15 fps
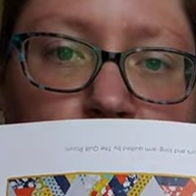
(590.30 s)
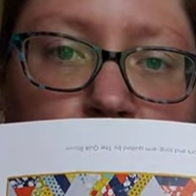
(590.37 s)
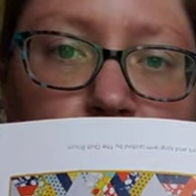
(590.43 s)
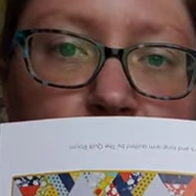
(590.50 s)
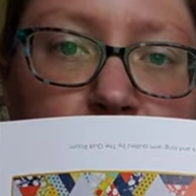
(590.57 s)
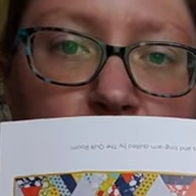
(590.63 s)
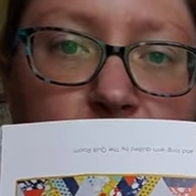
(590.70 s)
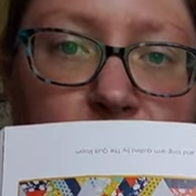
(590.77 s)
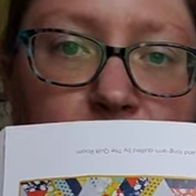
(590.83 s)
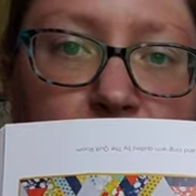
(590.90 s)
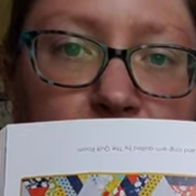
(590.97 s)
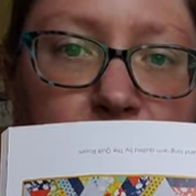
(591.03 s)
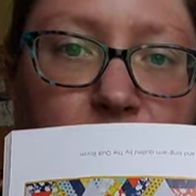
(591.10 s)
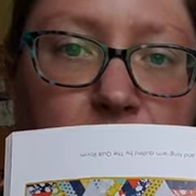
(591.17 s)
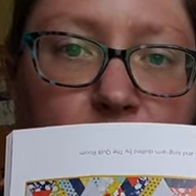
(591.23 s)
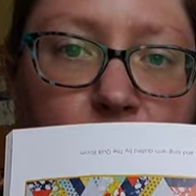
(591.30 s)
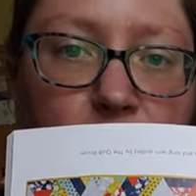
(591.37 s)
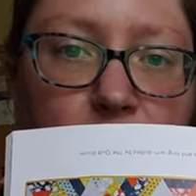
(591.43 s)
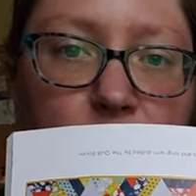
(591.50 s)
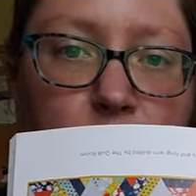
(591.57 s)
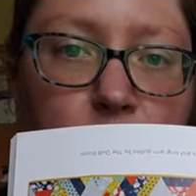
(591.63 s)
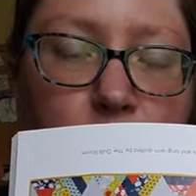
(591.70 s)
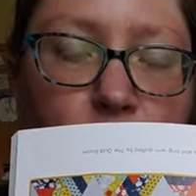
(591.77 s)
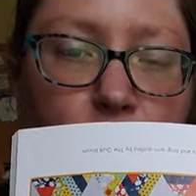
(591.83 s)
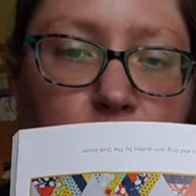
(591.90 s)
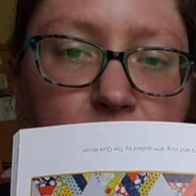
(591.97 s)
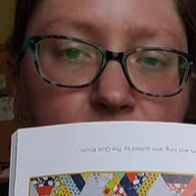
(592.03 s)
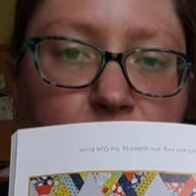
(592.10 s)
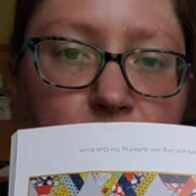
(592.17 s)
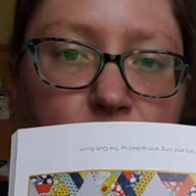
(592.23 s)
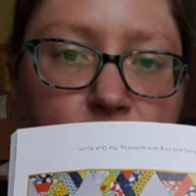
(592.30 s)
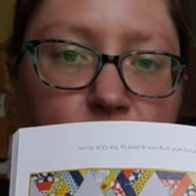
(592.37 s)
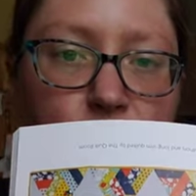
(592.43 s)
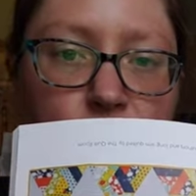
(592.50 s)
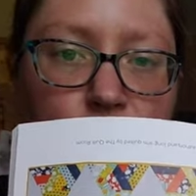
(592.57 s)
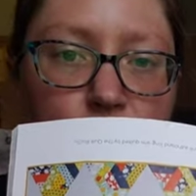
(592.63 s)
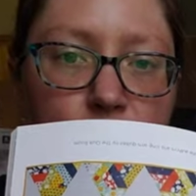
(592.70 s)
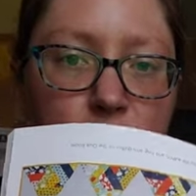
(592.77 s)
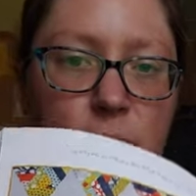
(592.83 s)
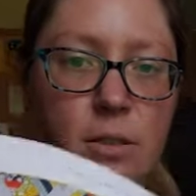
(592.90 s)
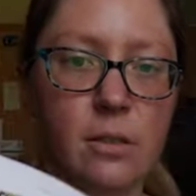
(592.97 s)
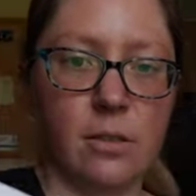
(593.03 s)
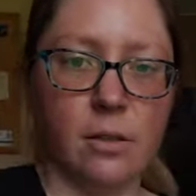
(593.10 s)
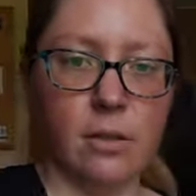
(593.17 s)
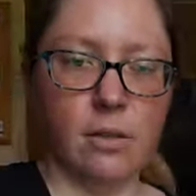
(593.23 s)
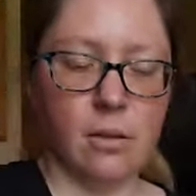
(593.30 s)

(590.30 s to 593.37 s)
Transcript: because I'd have to get bigger pieces to do these.